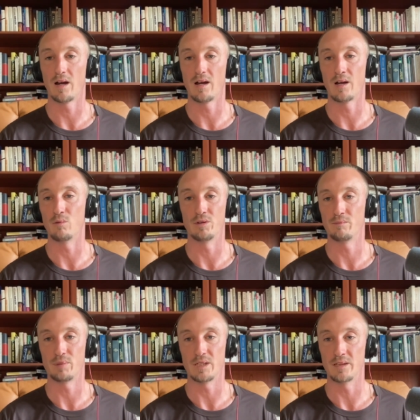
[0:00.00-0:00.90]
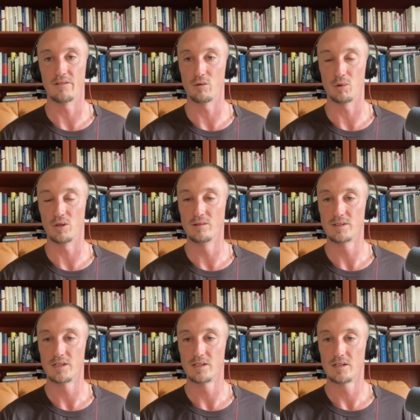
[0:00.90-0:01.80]
I wouldn't be lovable,
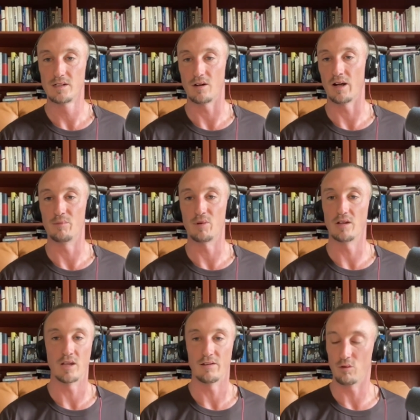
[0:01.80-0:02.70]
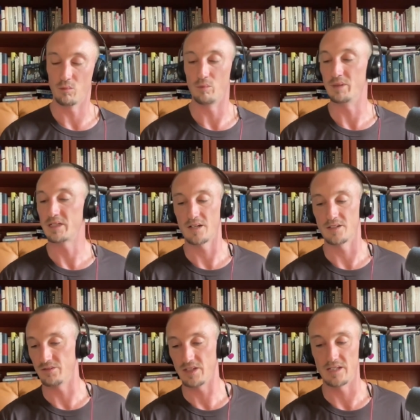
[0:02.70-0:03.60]
or I'm not lovable because
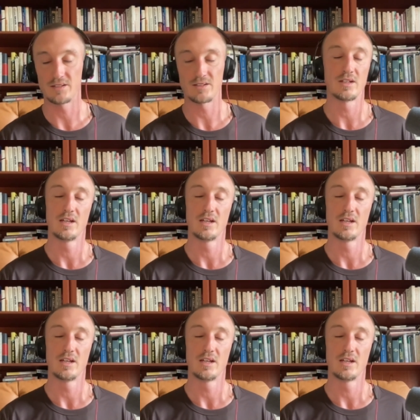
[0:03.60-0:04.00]
of this.